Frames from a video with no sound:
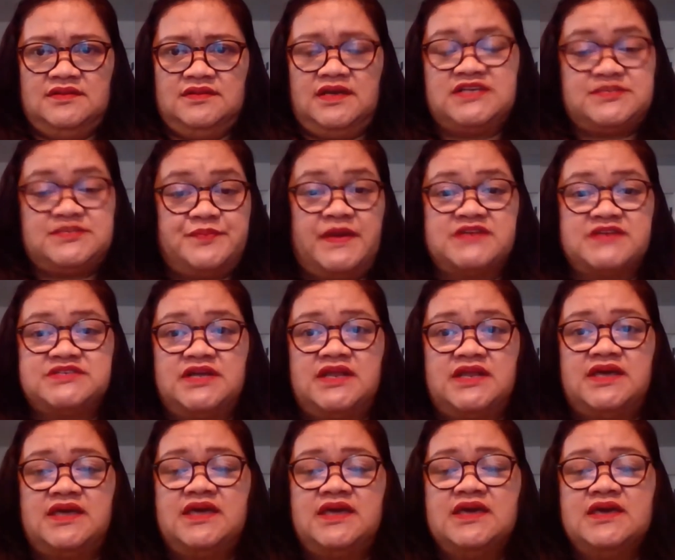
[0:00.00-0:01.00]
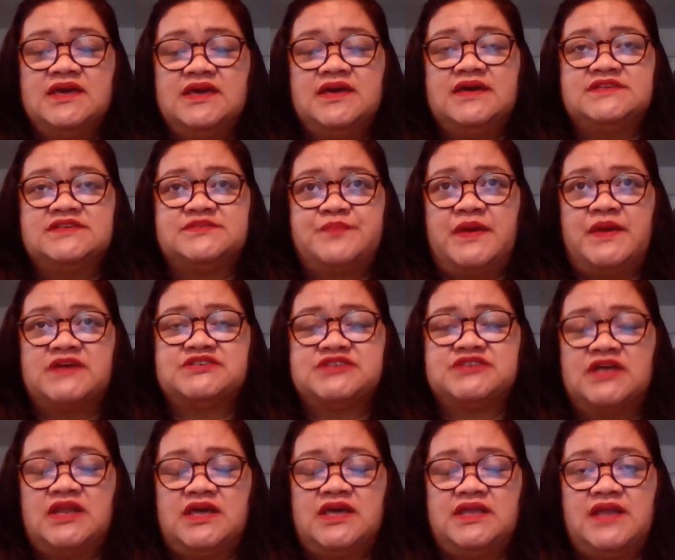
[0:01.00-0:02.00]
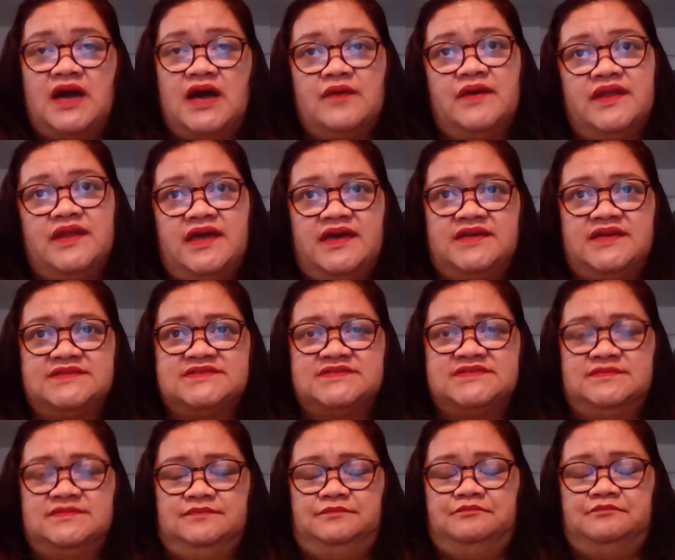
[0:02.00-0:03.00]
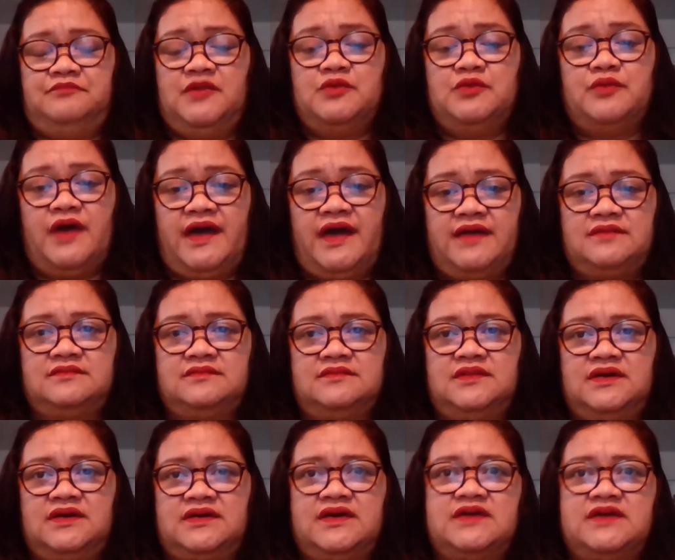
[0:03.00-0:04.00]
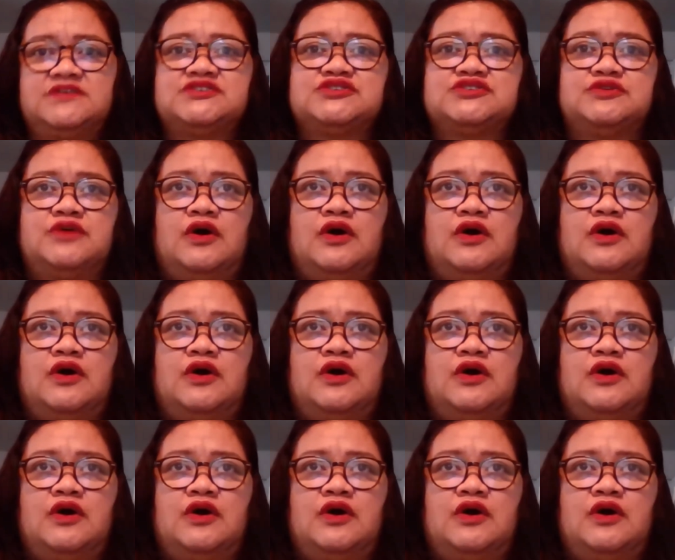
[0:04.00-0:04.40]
Especially especially nowadays, right? The kids should